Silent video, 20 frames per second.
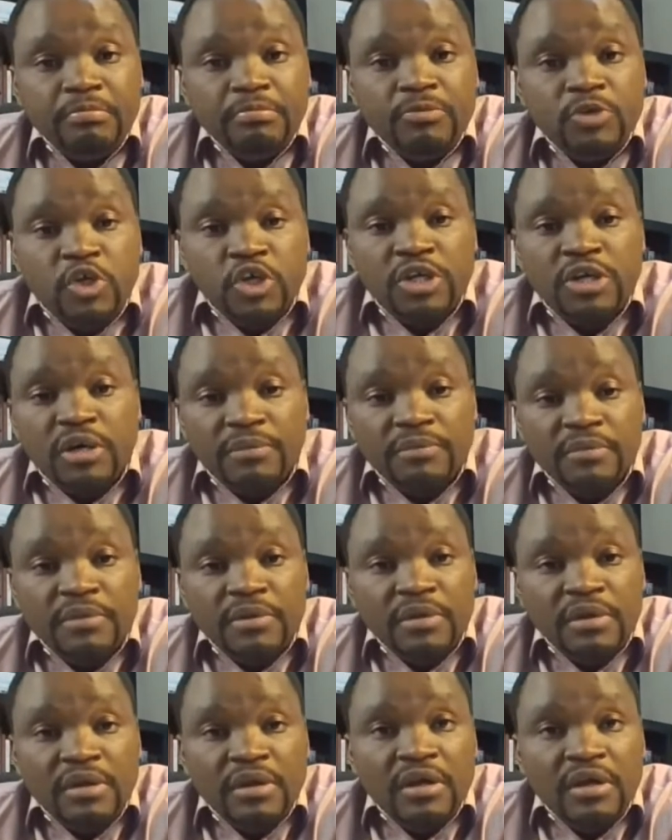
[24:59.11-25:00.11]
You know?
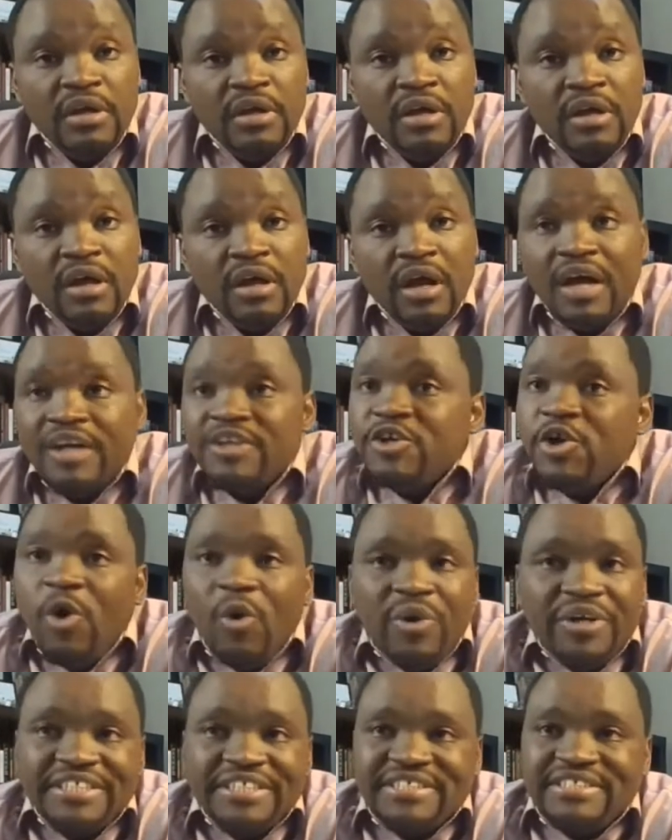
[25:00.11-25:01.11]
No
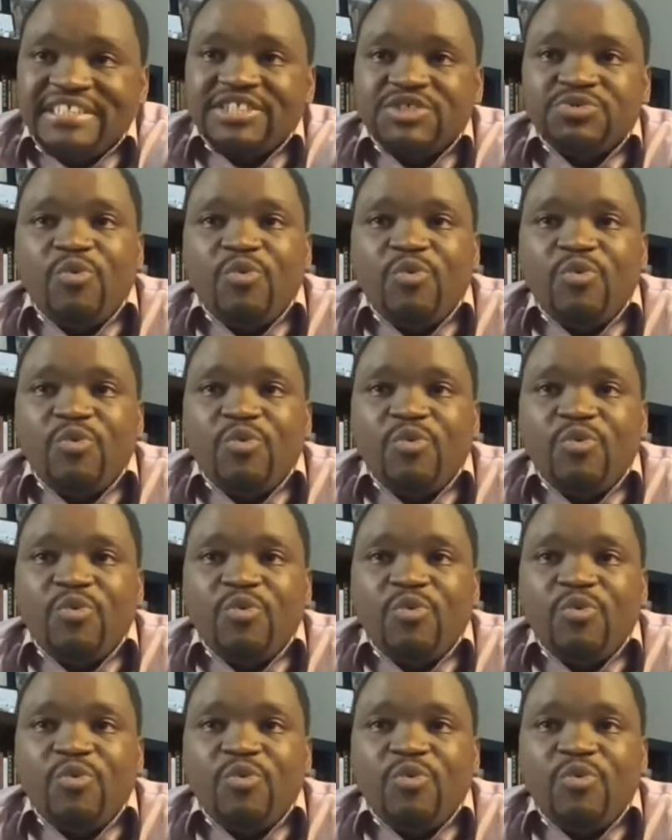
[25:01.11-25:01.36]
one is just